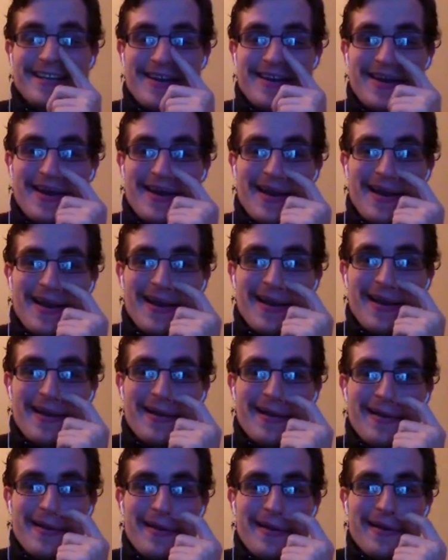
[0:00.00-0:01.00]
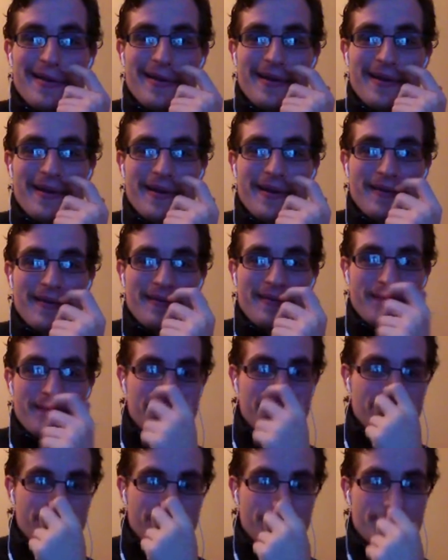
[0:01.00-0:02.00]

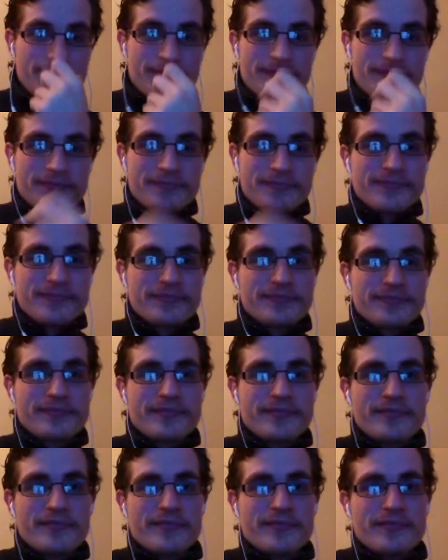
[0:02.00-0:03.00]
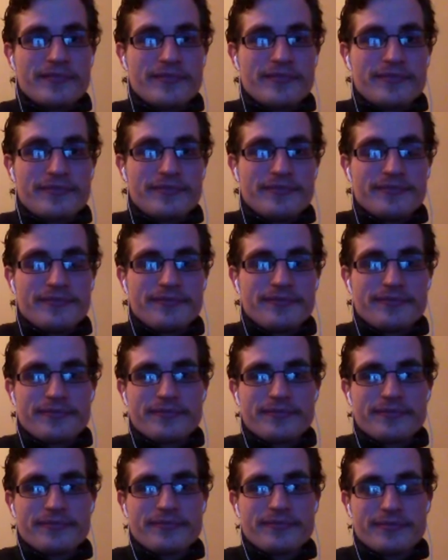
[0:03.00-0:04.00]

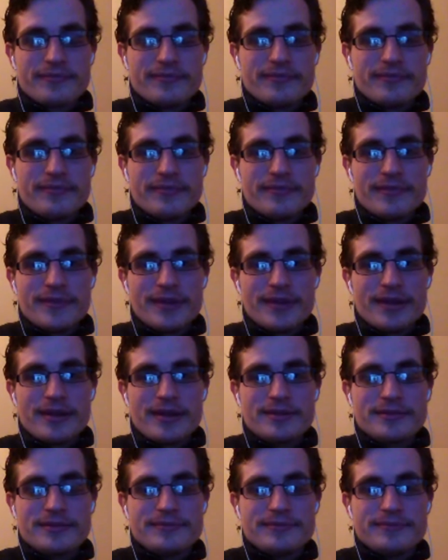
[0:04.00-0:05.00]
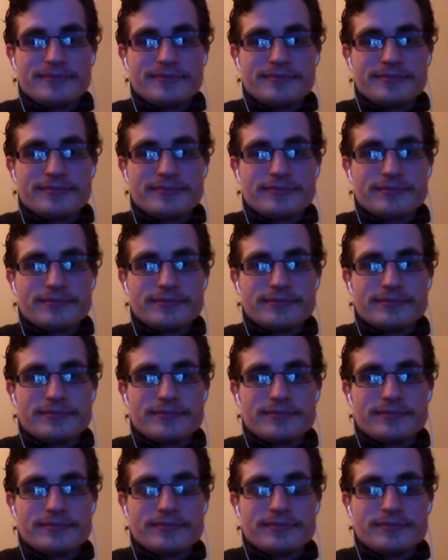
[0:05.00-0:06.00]

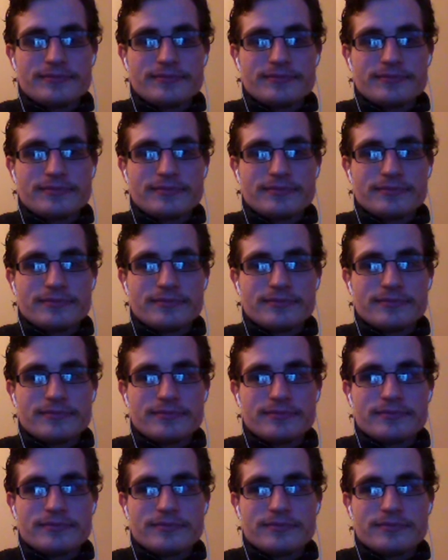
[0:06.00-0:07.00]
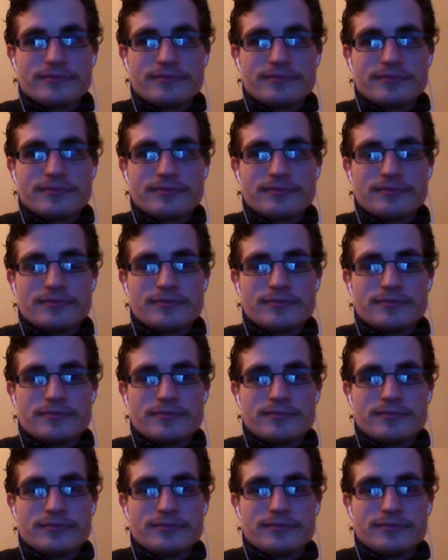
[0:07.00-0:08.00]
No words are spoken by the person on screen.